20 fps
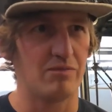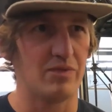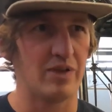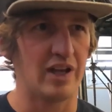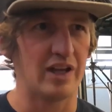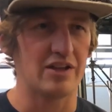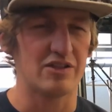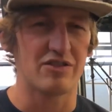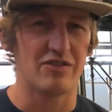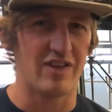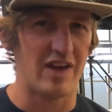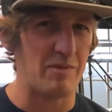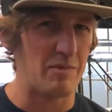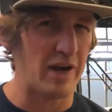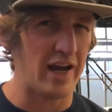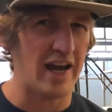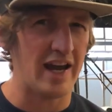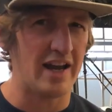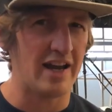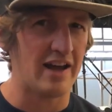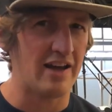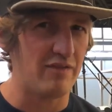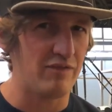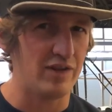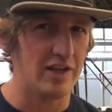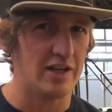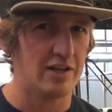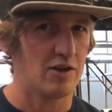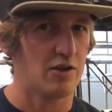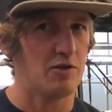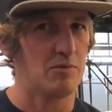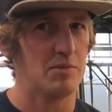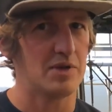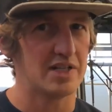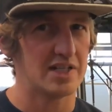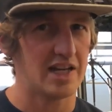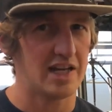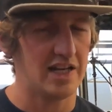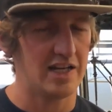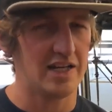likes of MAN, Iveco,
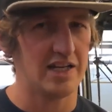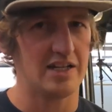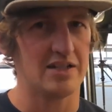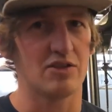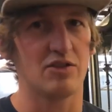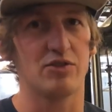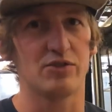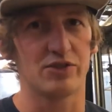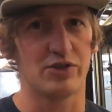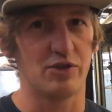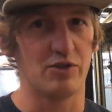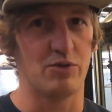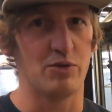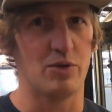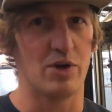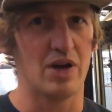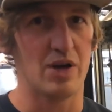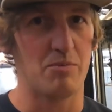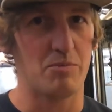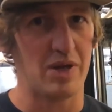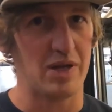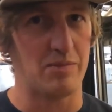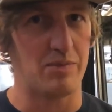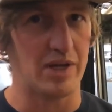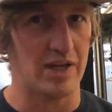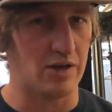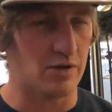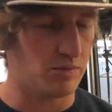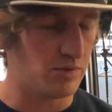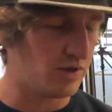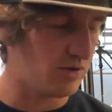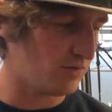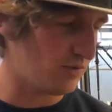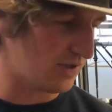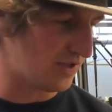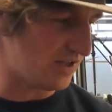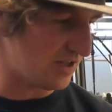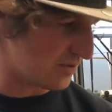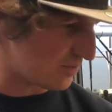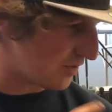Mercedes, also BPW,
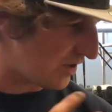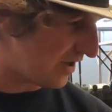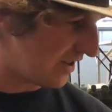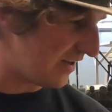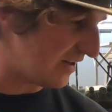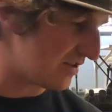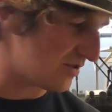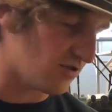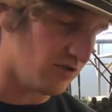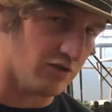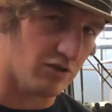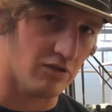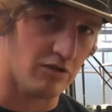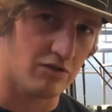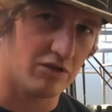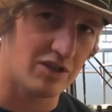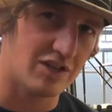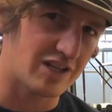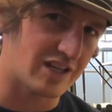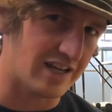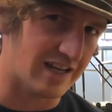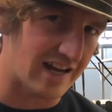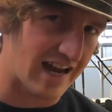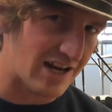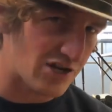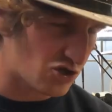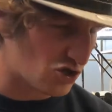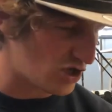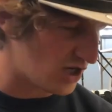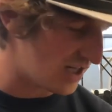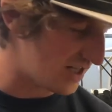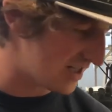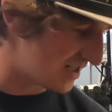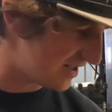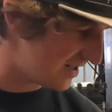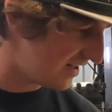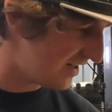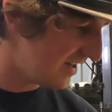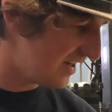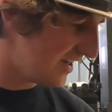which is where this all connection is.
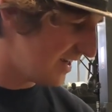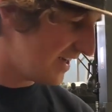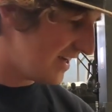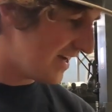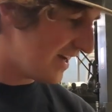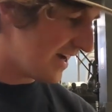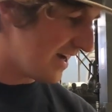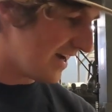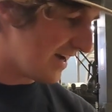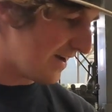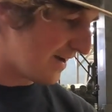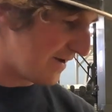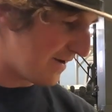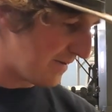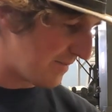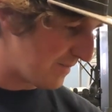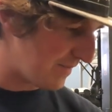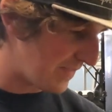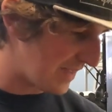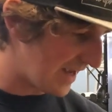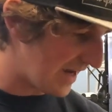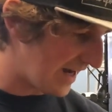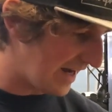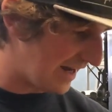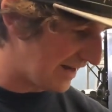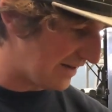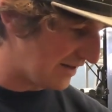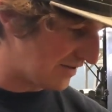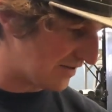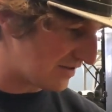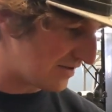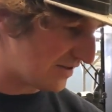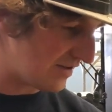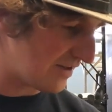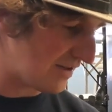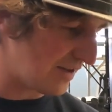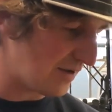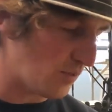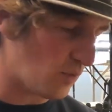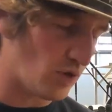And
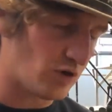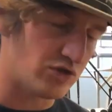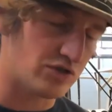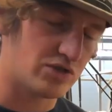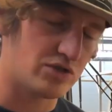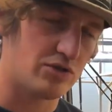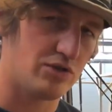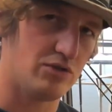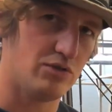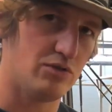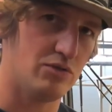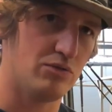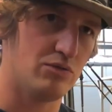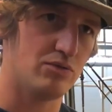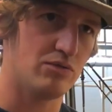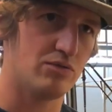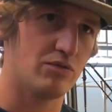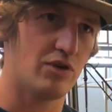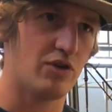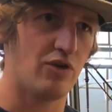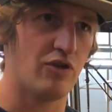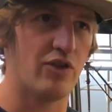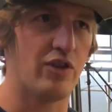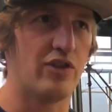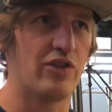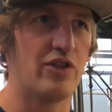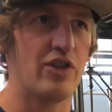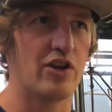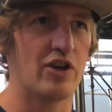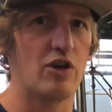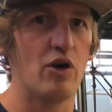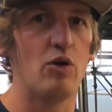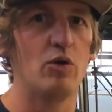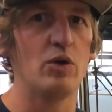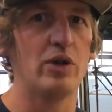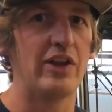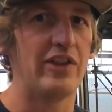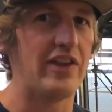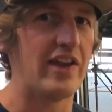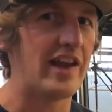they want to, or their
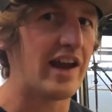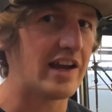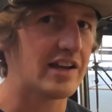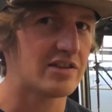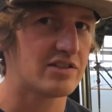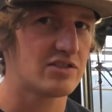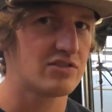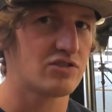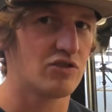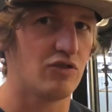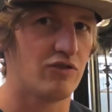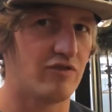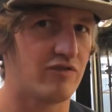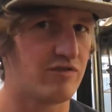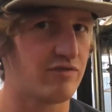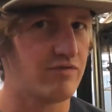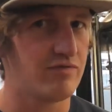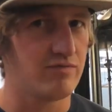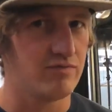goal in the next sort of